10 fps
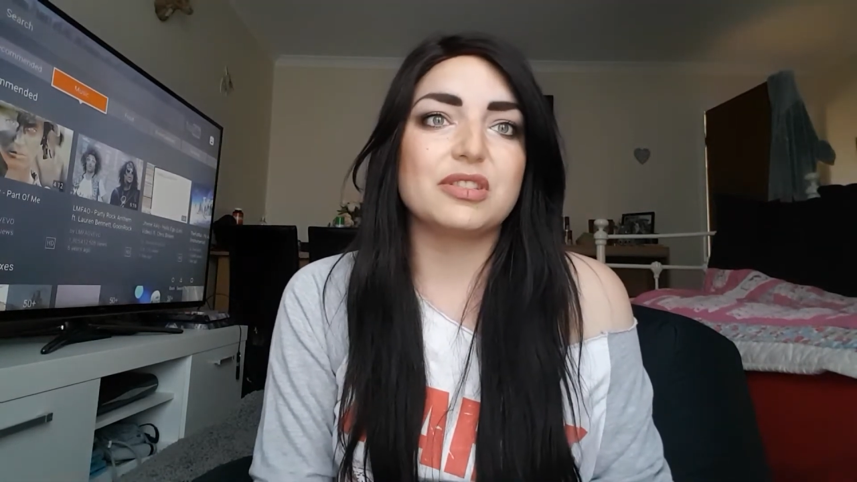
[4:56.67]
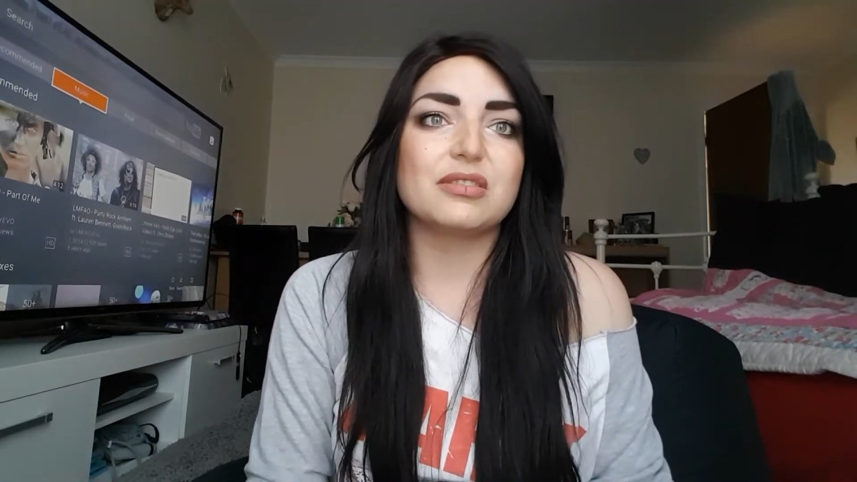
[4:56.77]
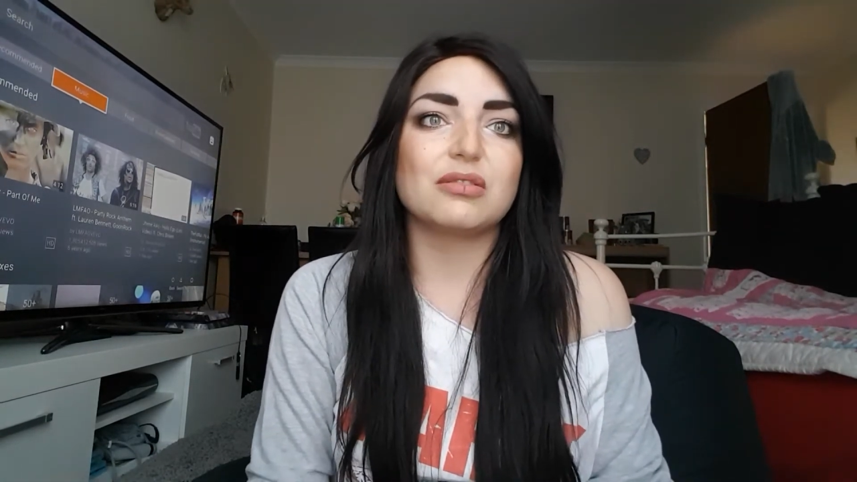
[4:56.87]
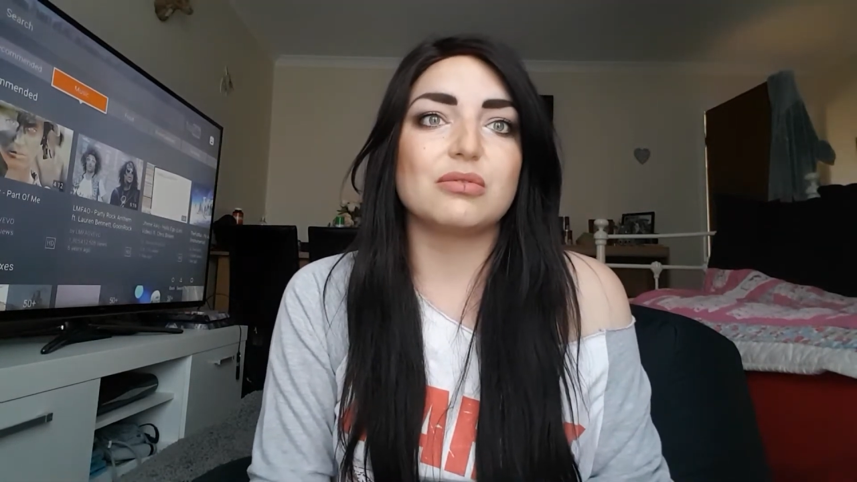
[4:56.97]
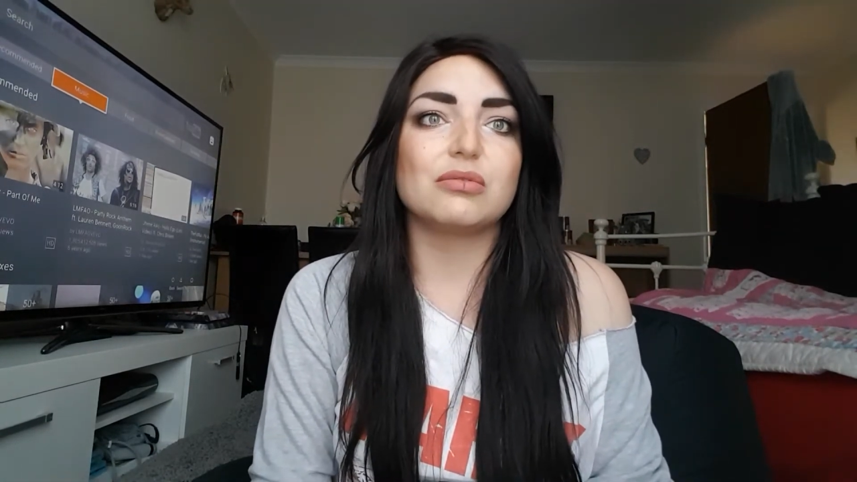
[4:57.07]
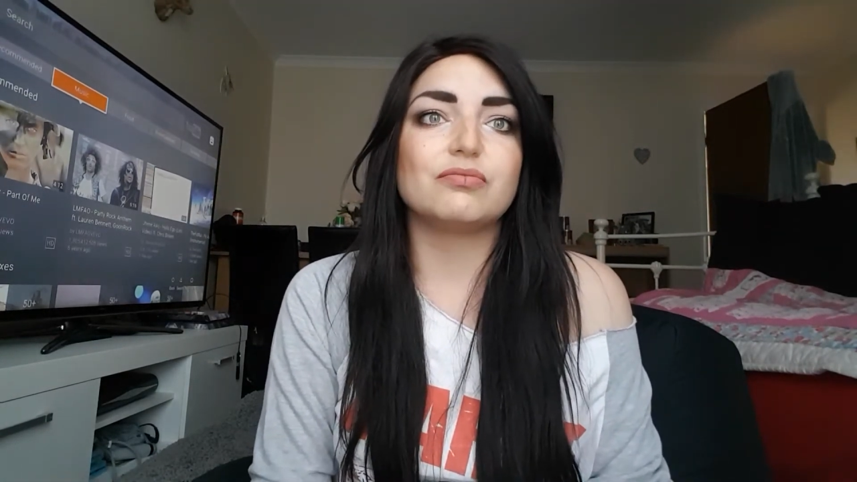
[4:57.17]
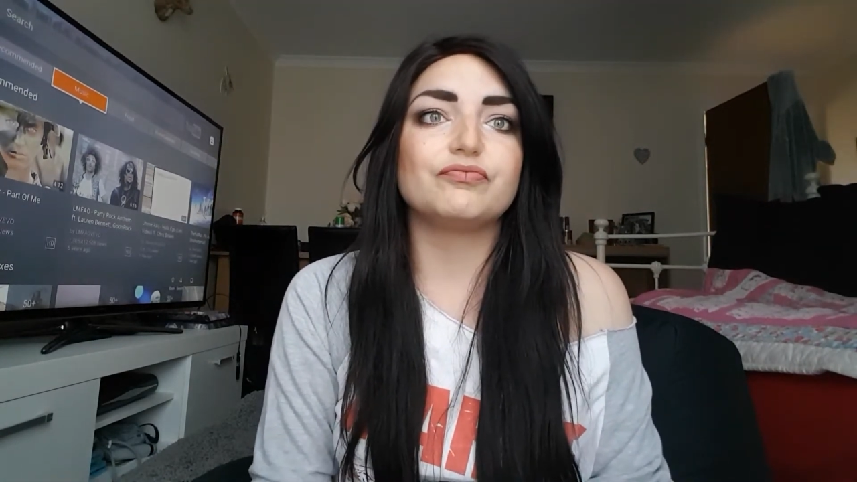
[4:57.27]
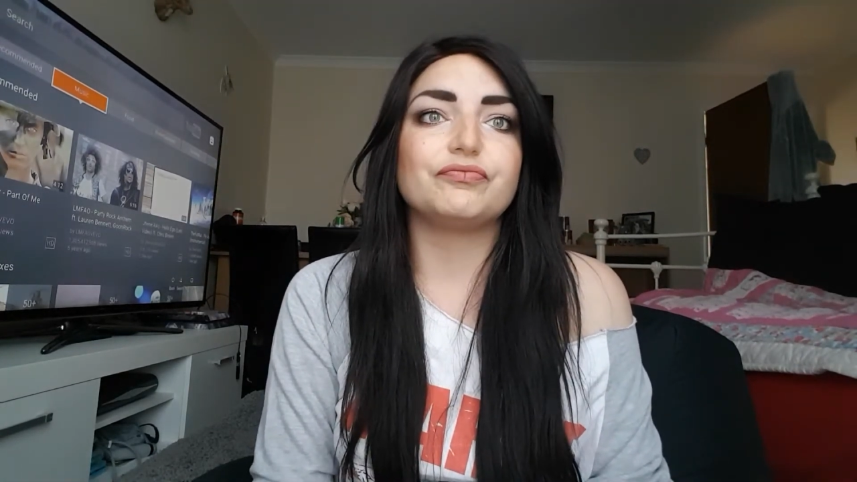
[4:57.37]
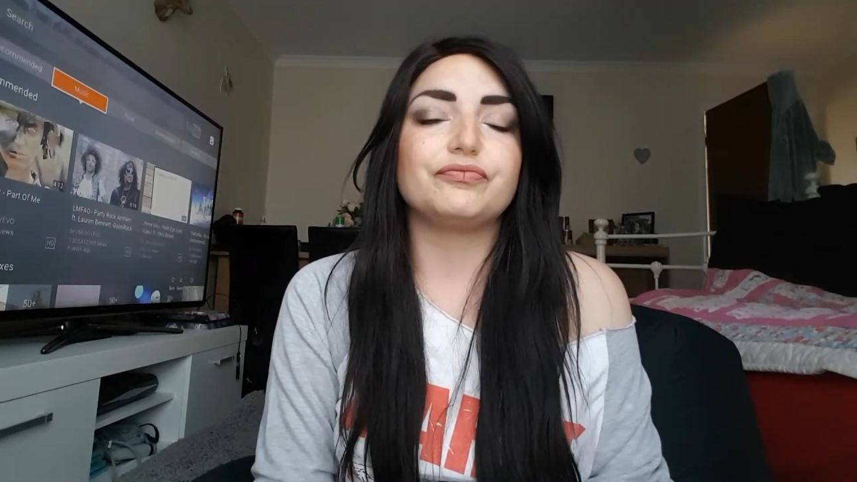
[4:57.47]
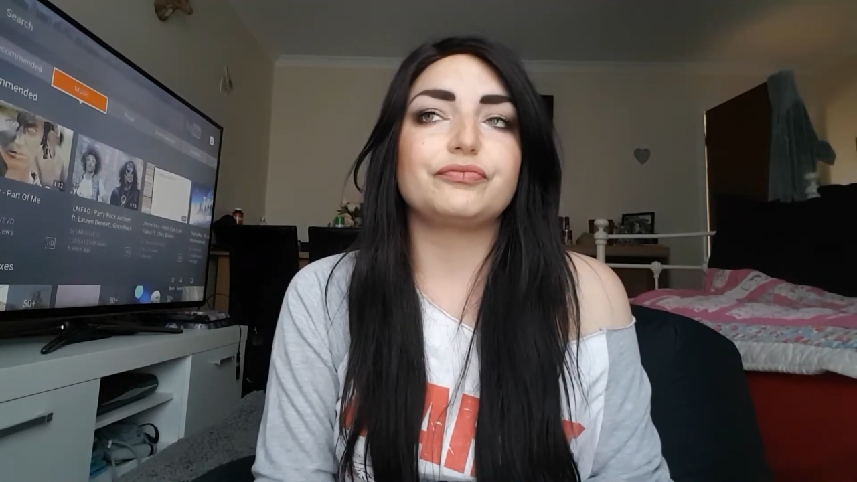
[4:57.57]
so
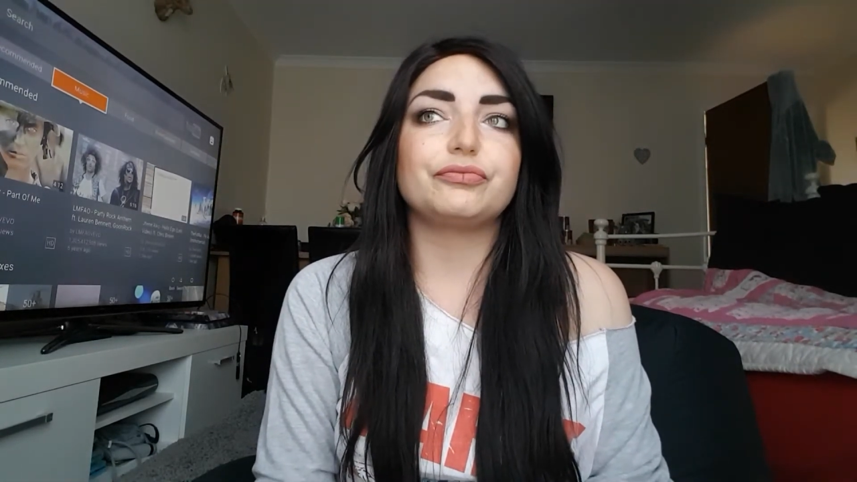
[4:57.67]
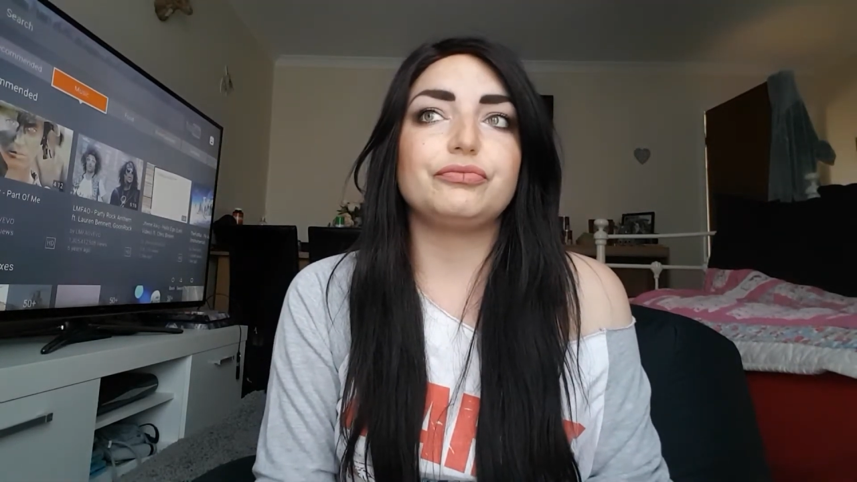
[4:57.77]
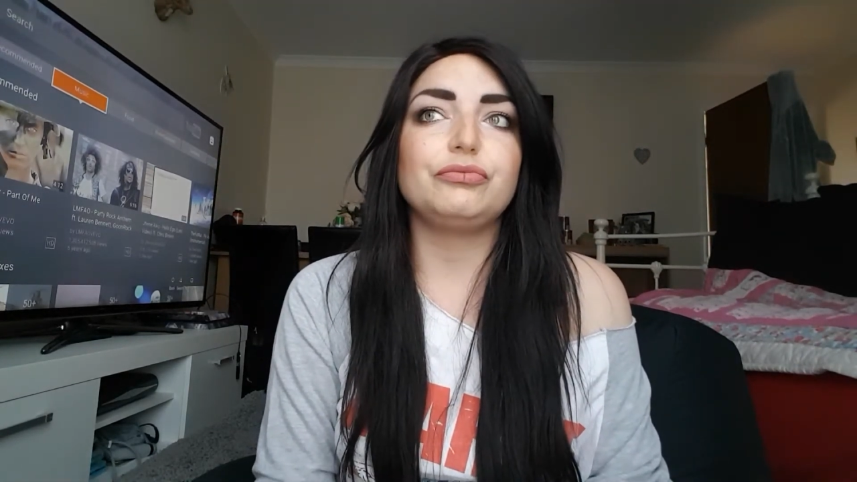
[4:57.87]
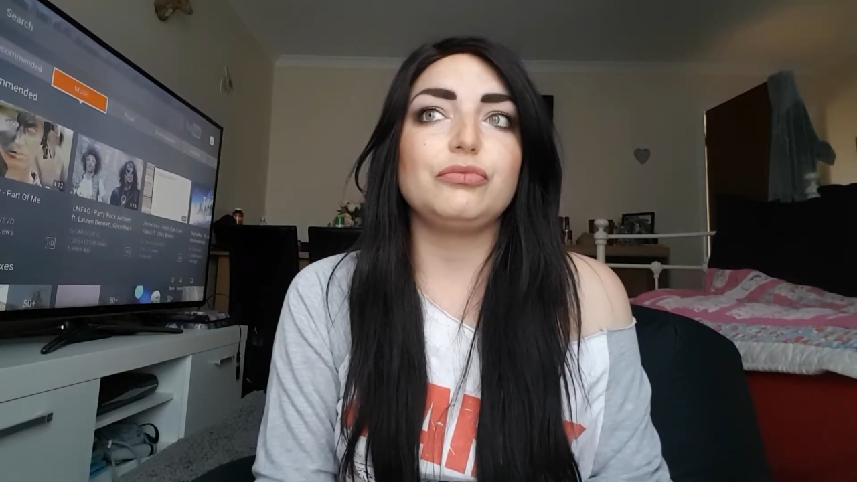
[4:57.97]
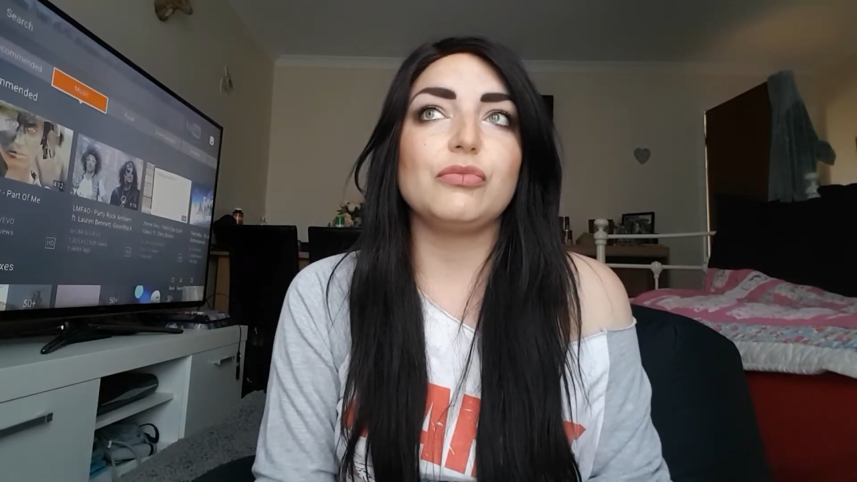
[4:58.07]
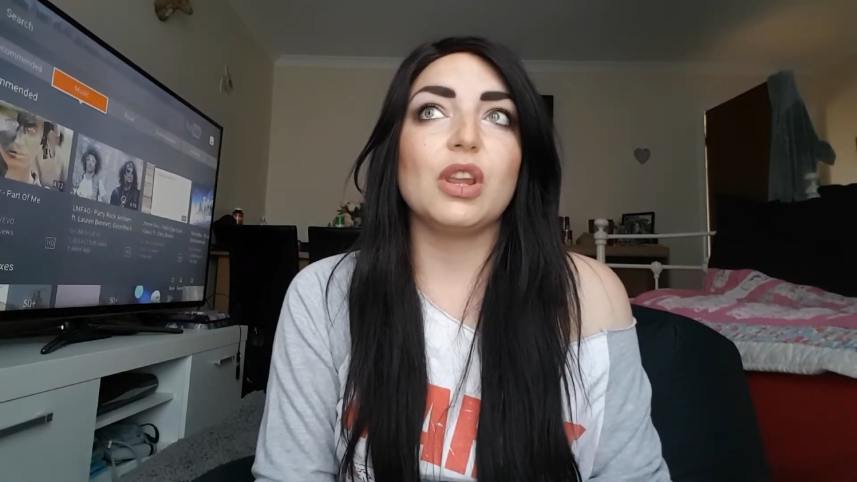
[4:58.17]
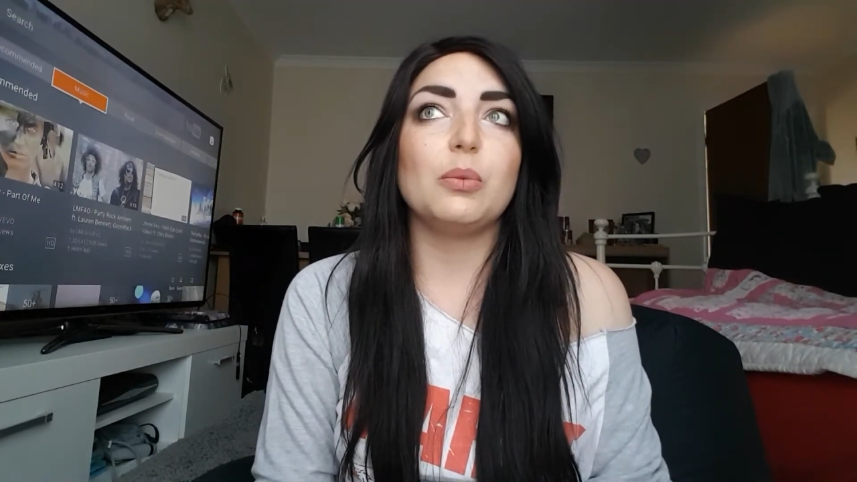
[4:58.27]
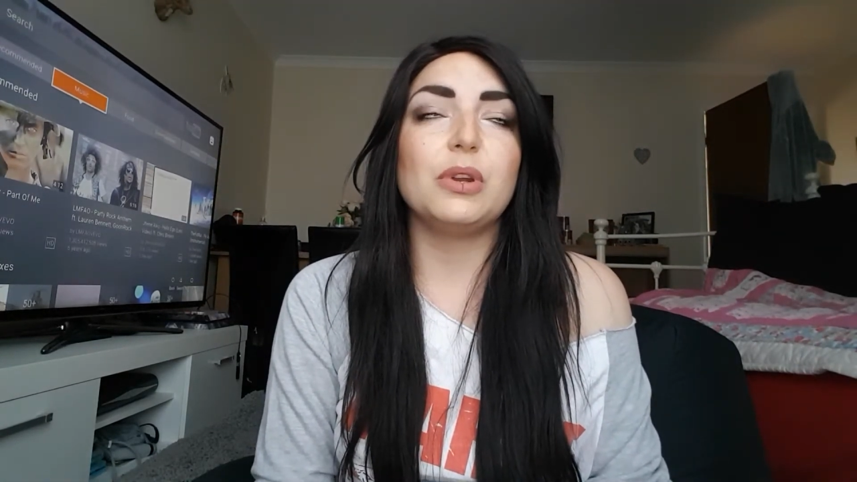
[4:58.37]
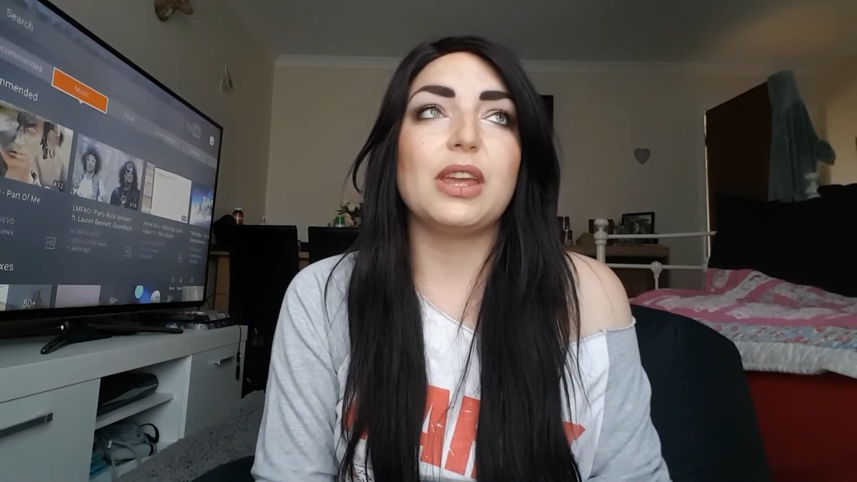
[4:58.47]
we